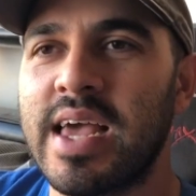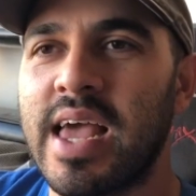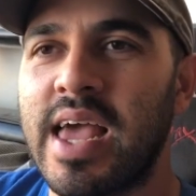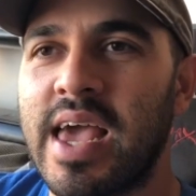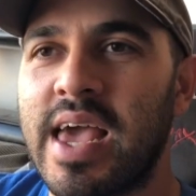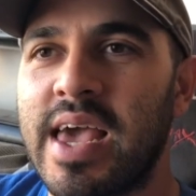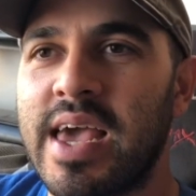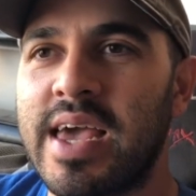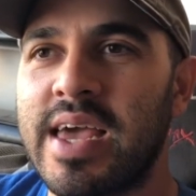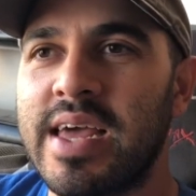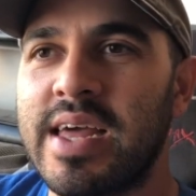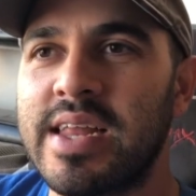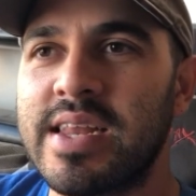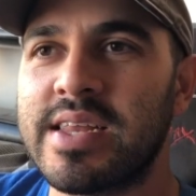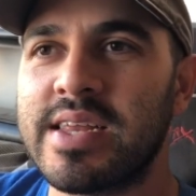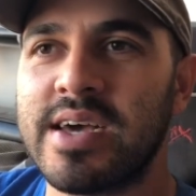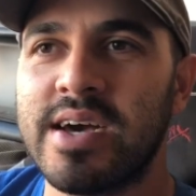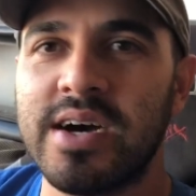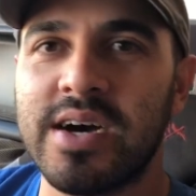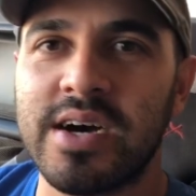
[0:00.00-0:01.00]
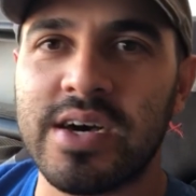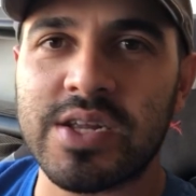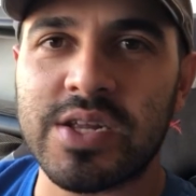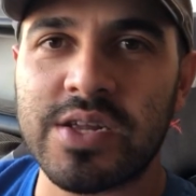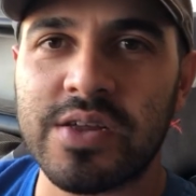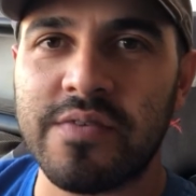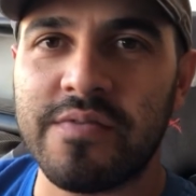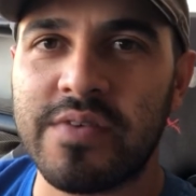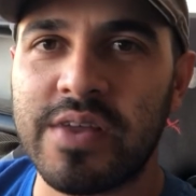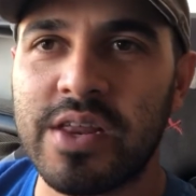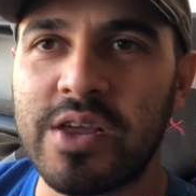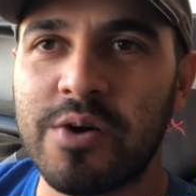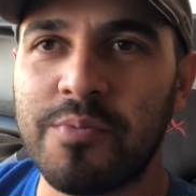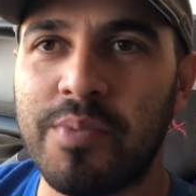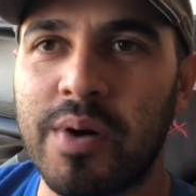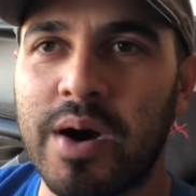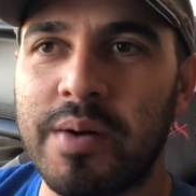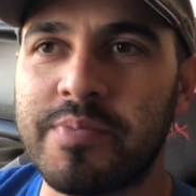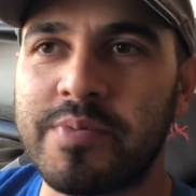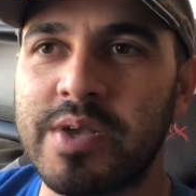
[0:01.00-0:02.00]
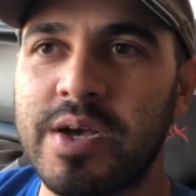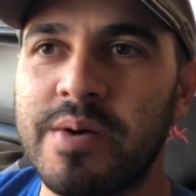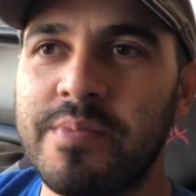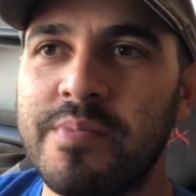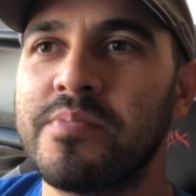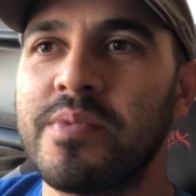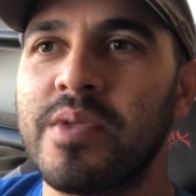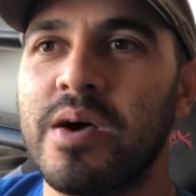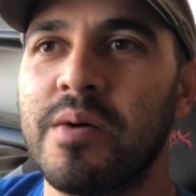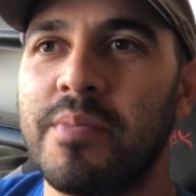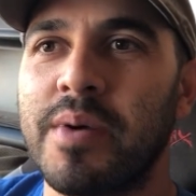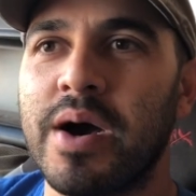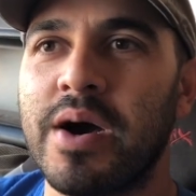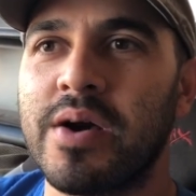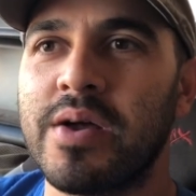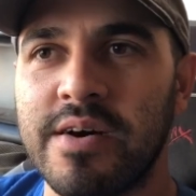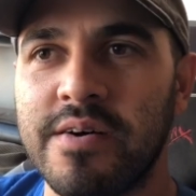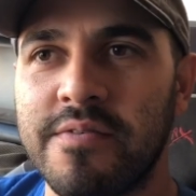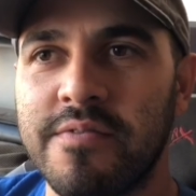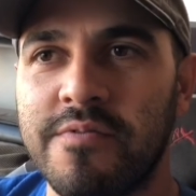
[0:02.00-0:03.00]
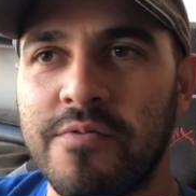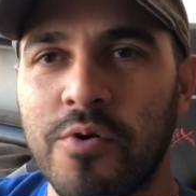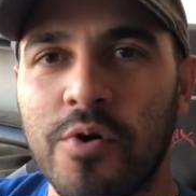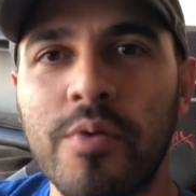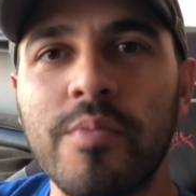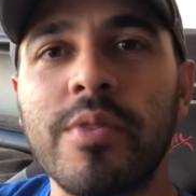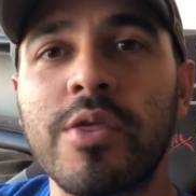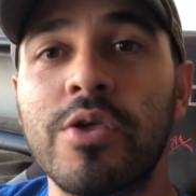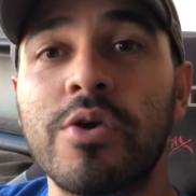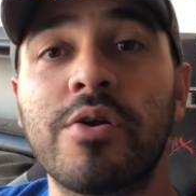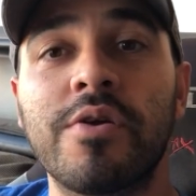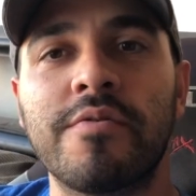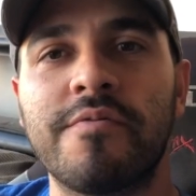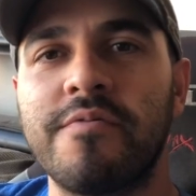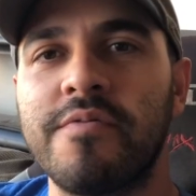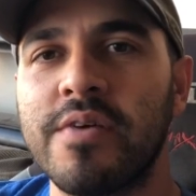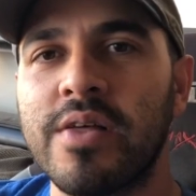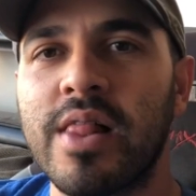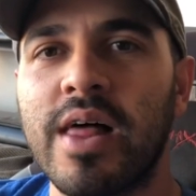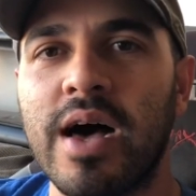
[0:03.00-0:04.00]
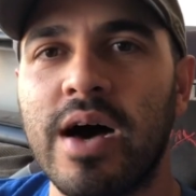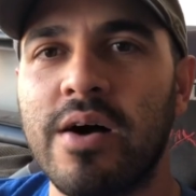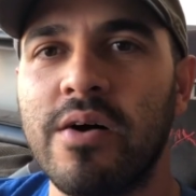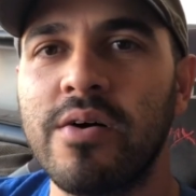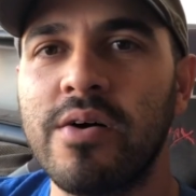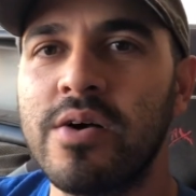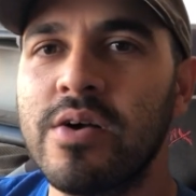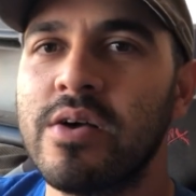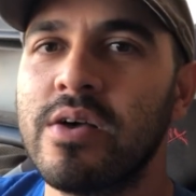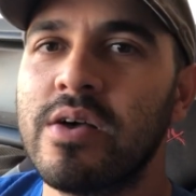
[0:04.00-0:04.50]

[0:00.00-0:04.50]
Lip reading: and a video popped up about a form that you could fill out